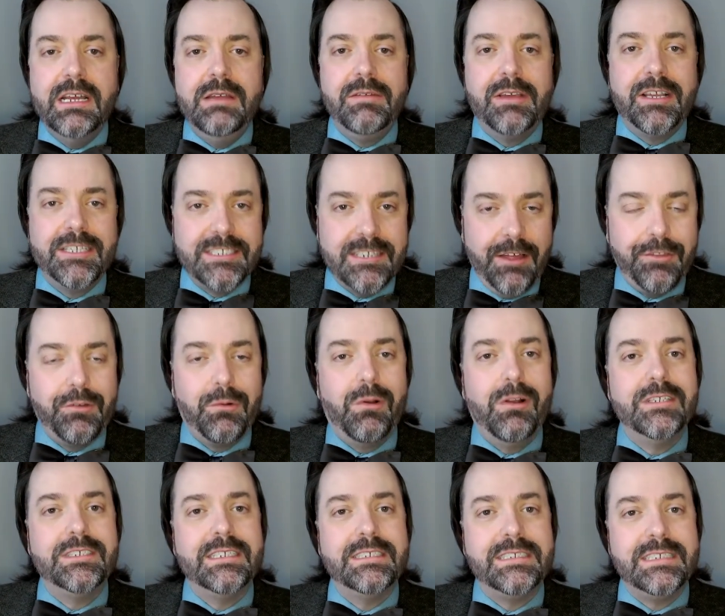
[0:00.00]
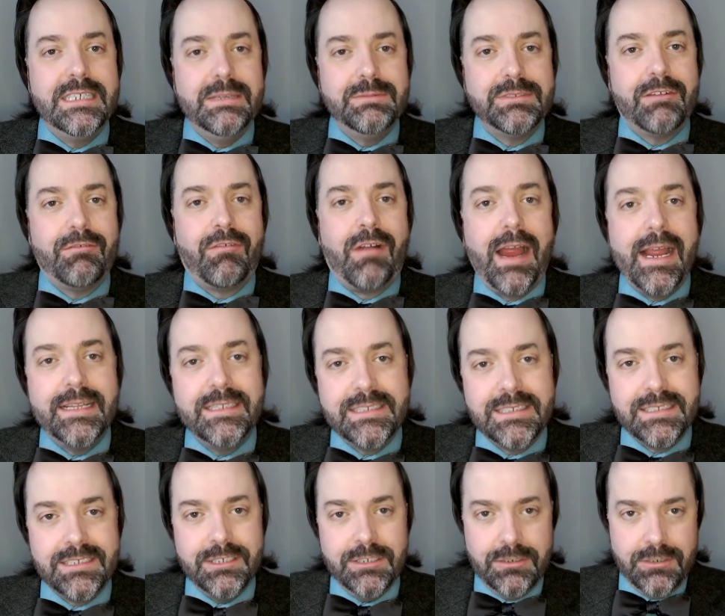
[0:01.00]
Because in other words, it seems that
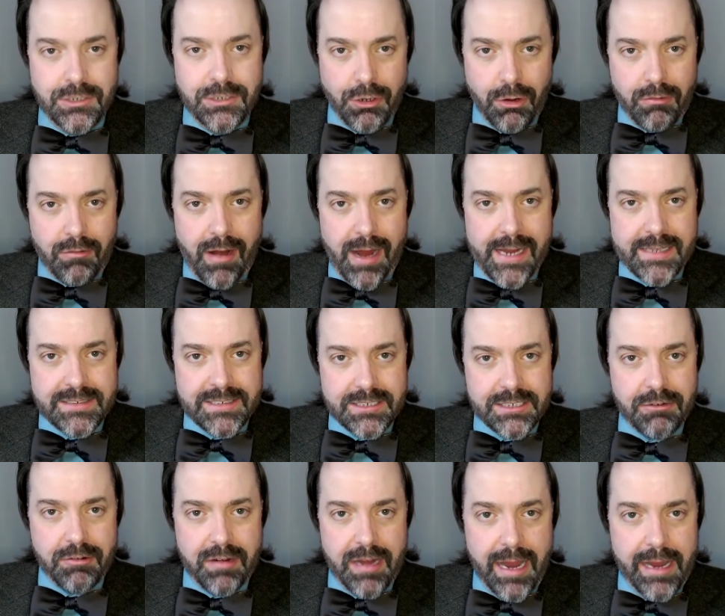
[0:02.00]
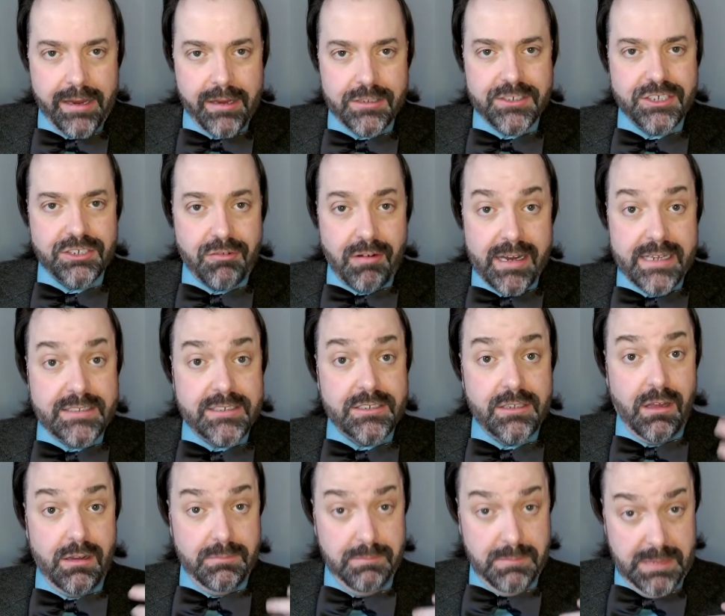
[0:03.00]
your rights create constraints
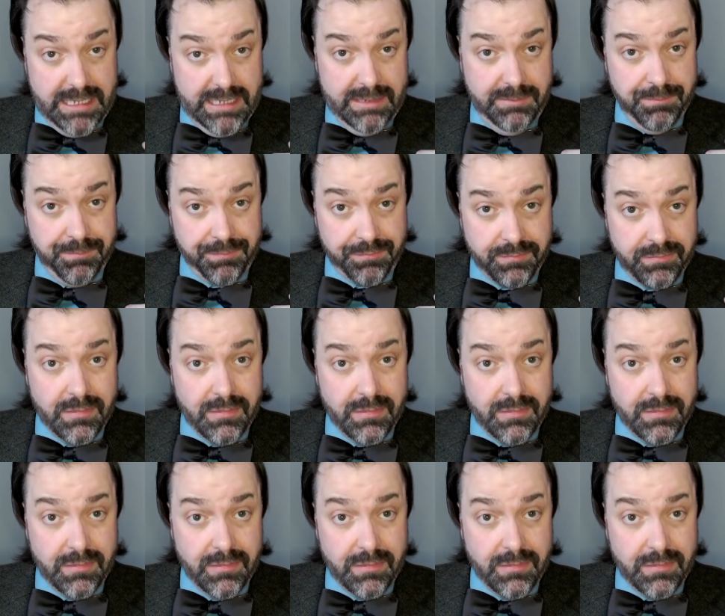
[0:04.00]
on me.